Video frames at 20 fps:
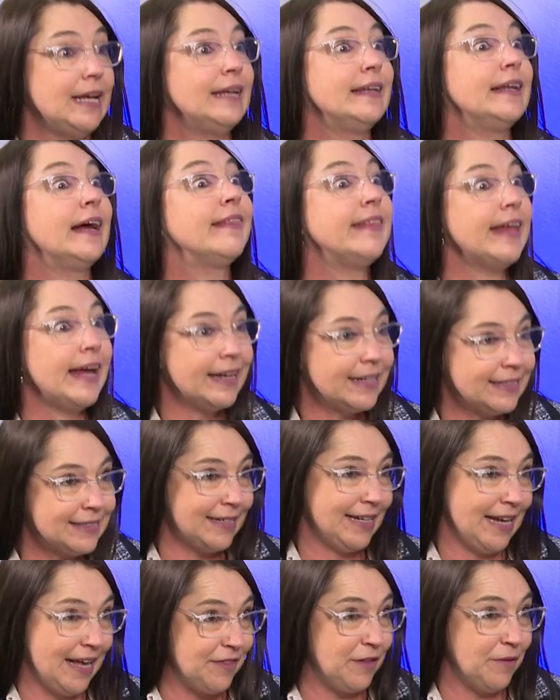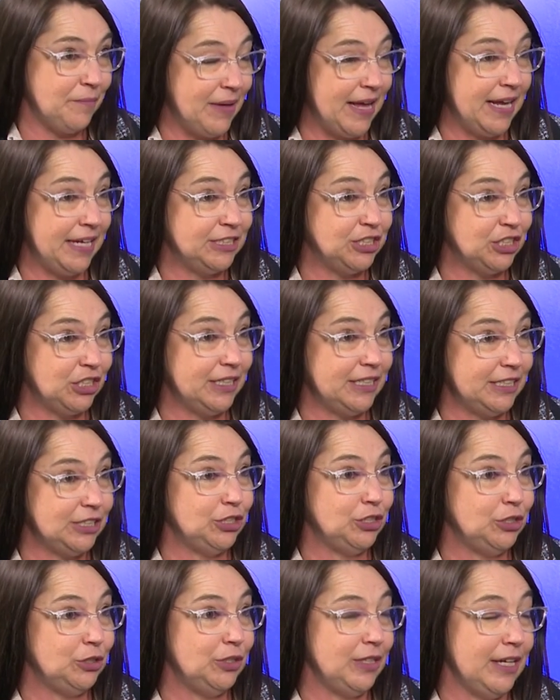Now, that is another major
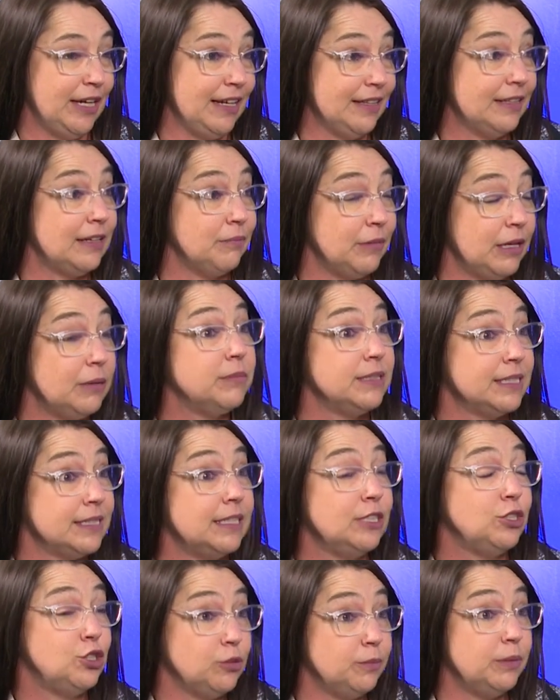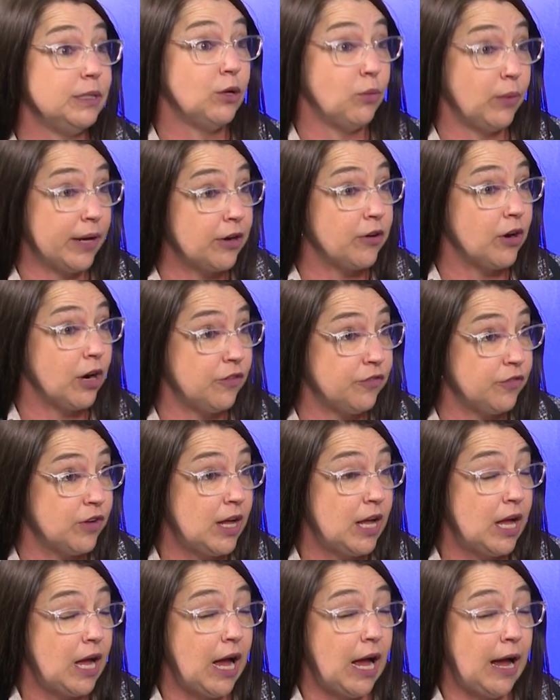issue that I think members need to be aware of.
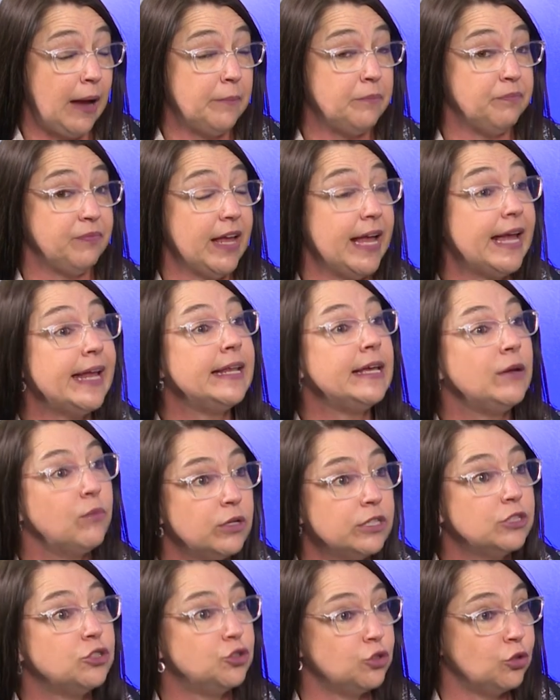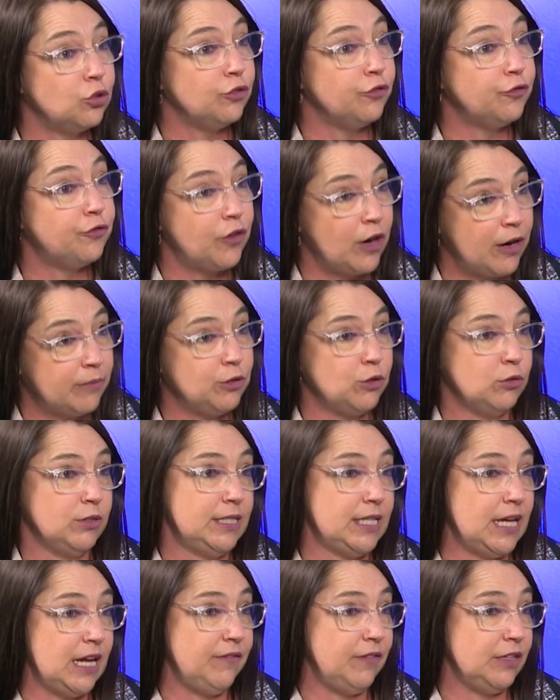Any withdrawal from your
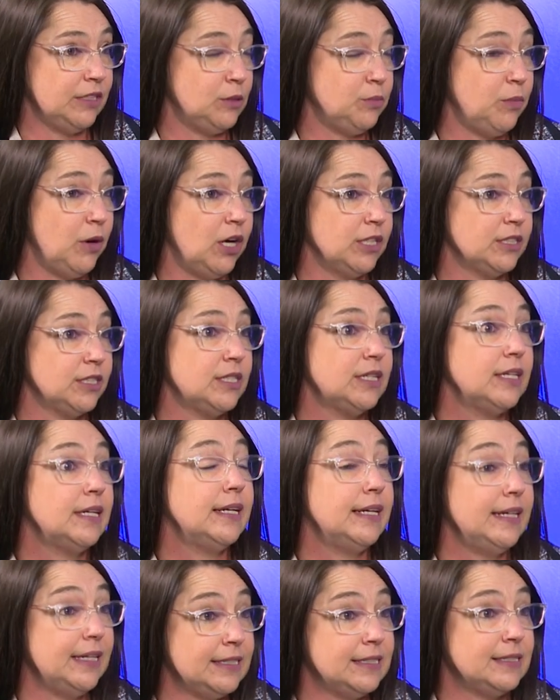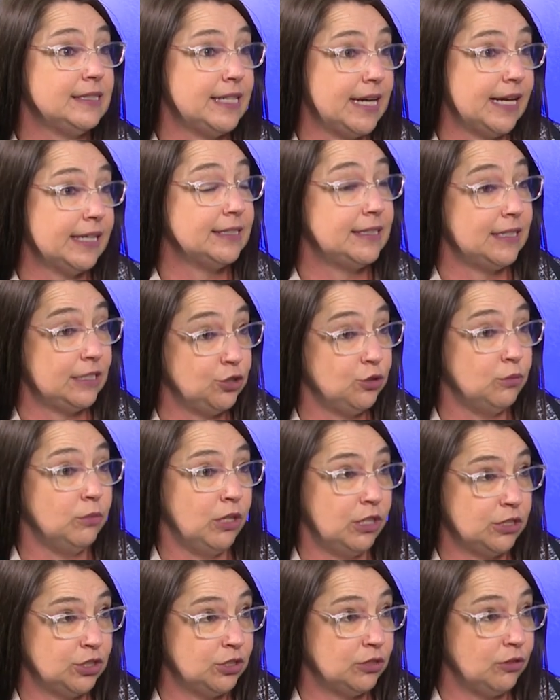savings pot is taxed at your
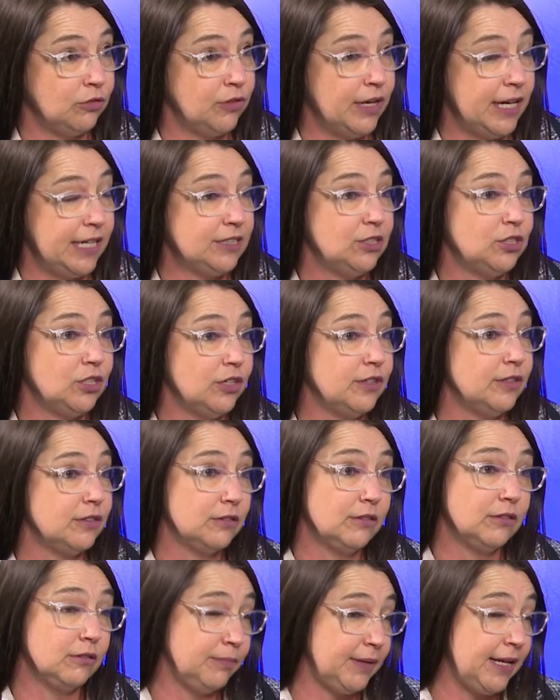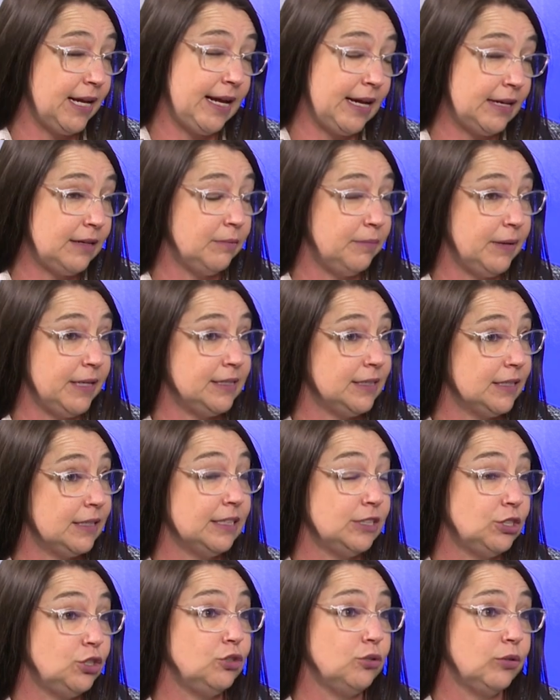marginal rate. So that will be added
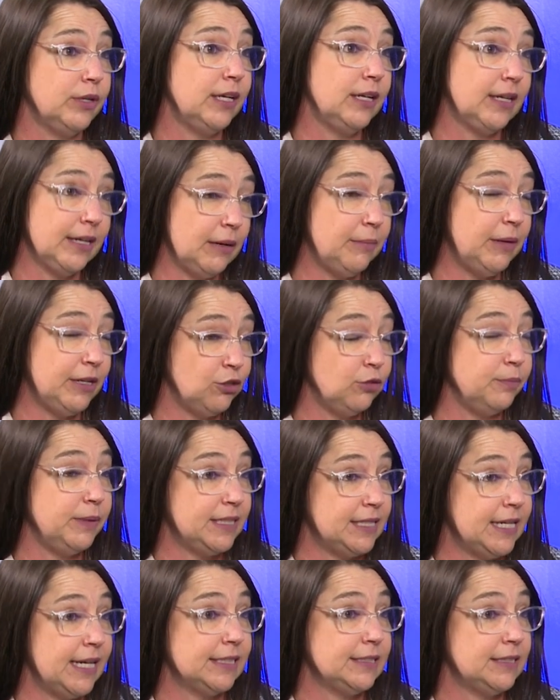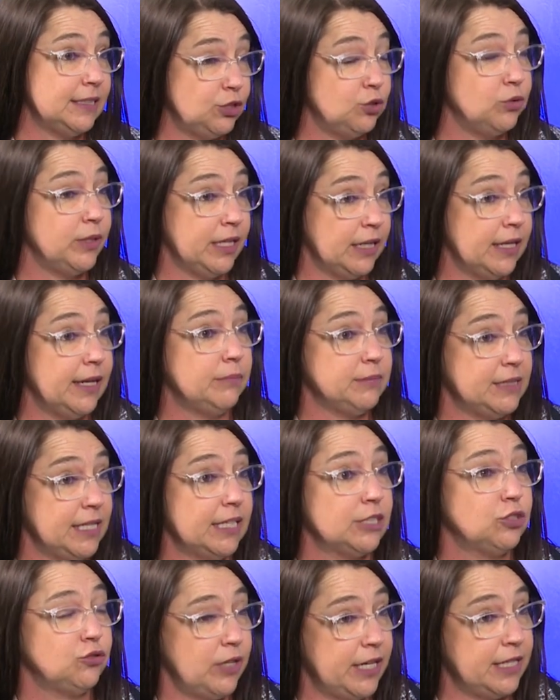basically to your income and you'll be taxed at your income
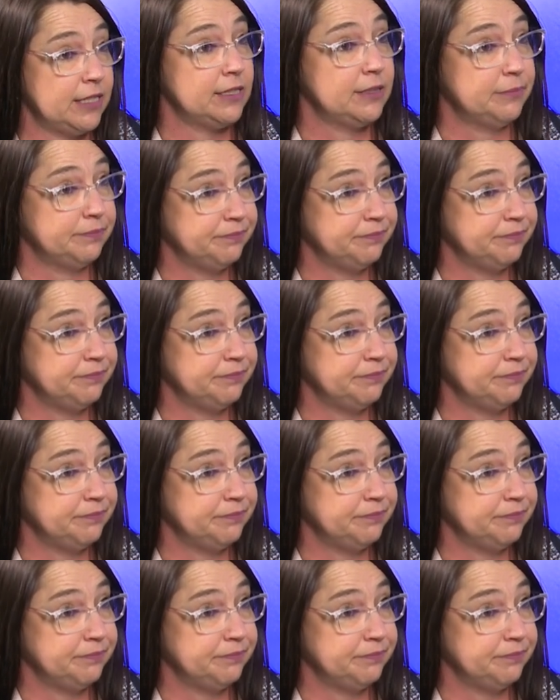tax rate.